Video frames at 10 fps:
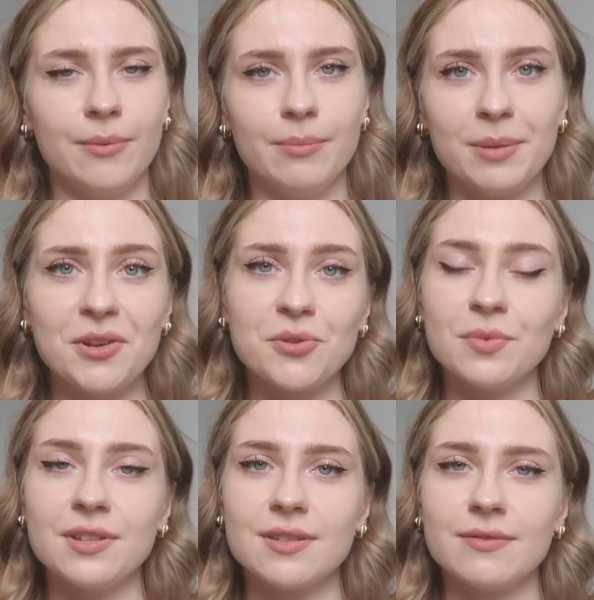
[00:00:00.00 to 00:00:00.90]
my
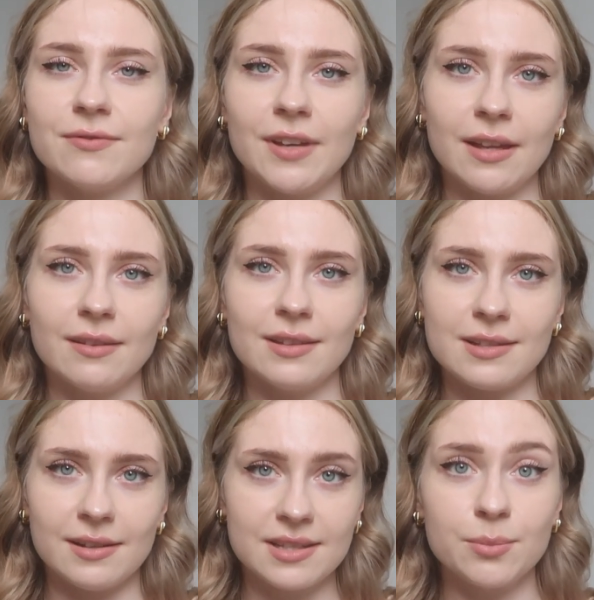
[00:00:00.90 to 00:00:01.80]
measurements fit the
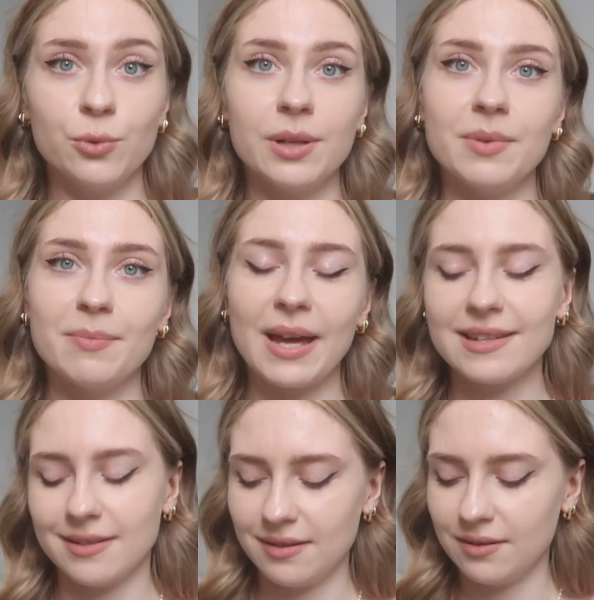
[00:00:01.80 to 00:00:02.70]
size small a bit
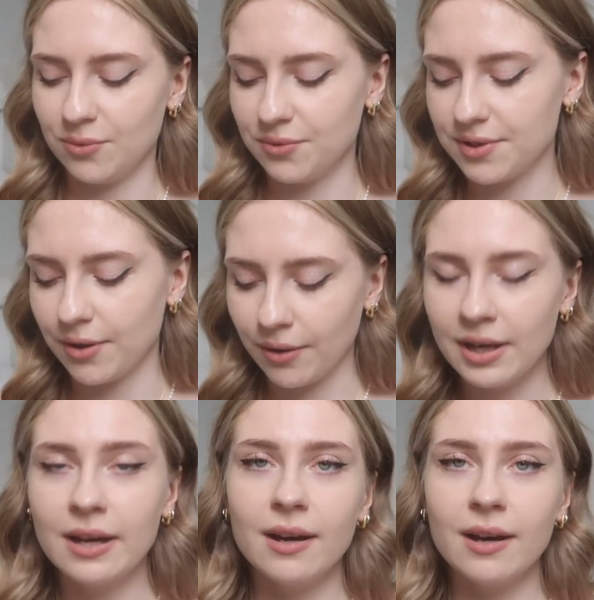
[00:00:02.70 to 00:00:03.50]
better, and also